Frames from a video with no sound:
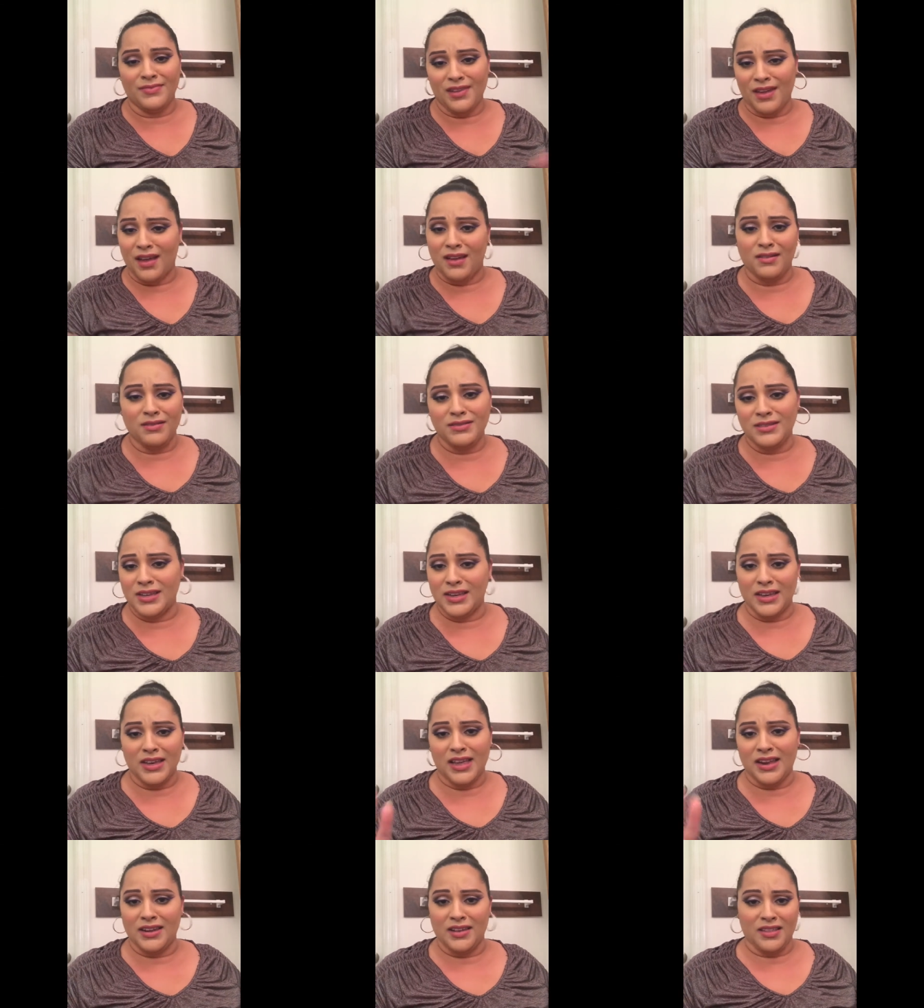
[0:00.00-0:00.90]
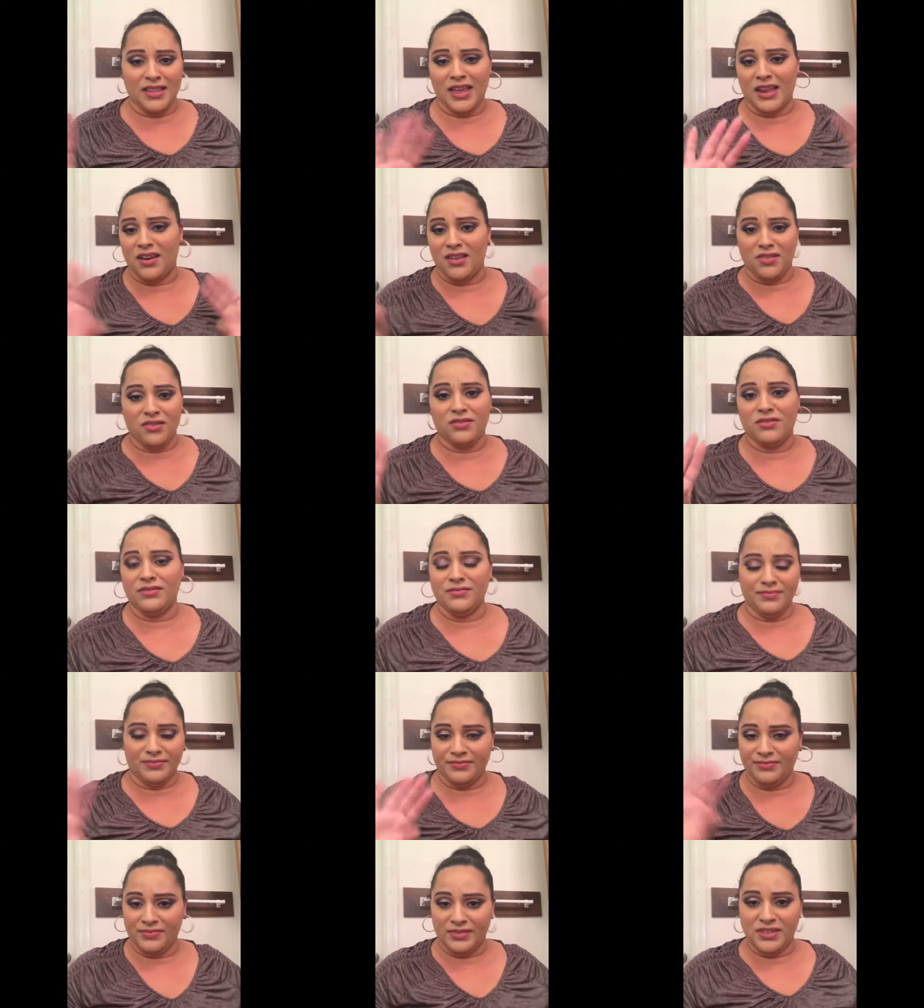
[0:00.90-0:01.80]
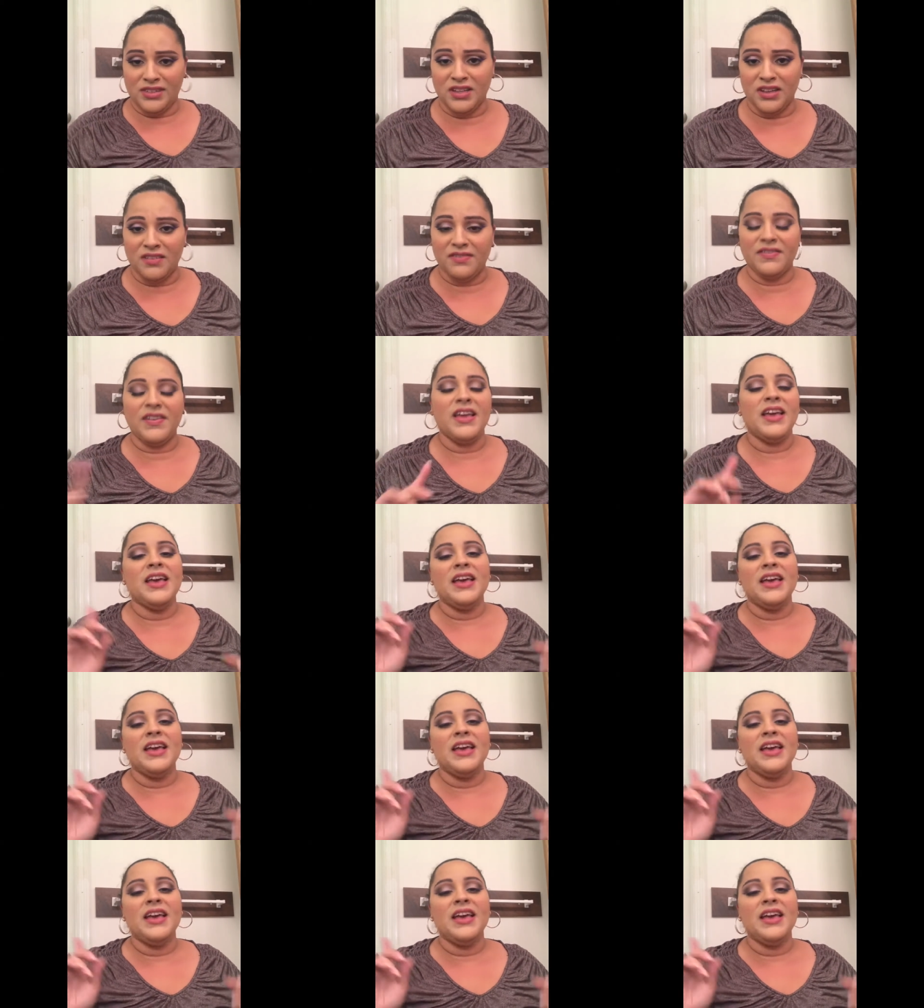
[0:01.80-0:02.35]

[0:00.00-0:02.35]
I don't take any of that other stuff.